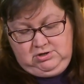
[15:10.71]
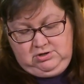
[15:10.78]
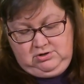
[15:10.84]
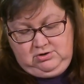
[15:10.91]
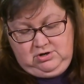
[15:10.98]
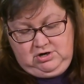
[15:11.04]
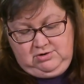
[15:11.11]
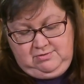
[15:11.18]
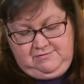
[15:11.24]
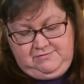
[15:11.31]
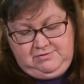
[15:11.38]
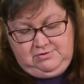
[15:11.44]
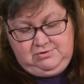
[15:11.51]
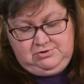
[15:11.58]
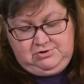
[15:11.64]
You got to
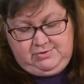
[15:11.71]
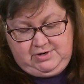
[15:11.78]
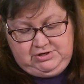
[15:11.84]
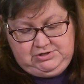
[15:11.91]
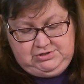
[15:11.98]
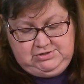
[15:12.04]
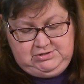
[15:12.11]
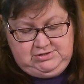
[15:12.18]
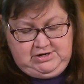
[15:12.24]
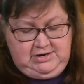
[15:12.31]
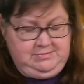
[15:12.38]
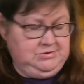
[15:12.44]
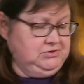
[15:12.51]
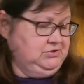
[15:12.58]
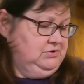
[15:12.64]
review your directions a
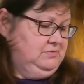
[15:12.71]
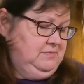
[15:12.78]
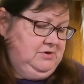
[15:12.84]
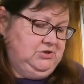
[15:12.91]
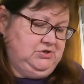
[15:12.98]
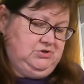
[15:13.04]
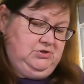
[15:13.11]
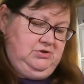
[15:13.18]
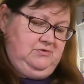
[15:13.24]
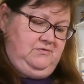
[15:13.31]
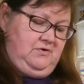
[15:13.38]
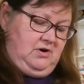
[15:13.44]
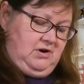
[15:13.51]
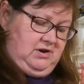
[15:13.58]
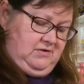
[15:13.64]
time or two to make sure you've
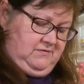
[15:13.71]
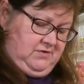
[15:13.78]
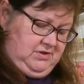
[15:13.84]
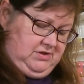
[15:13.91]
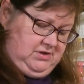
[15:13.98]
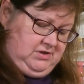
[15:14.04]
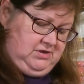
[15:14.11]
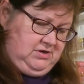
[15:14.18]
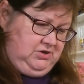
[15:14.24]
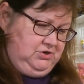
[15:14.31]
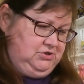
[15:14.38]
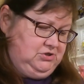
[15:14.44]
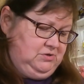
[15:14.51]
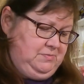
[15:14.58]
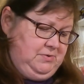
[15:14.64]
got everything that you're
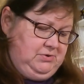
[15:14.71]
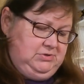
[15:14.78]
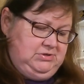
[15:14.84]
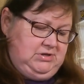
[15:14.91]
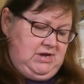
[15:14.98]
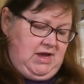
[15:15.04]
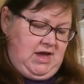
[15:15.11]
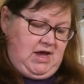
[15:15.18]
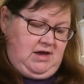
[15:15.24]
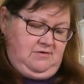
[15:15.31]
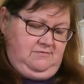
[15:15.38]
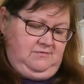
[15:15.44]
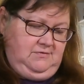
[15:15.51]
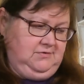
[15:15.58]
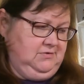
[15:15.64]
supposed to
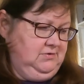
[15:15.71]
have.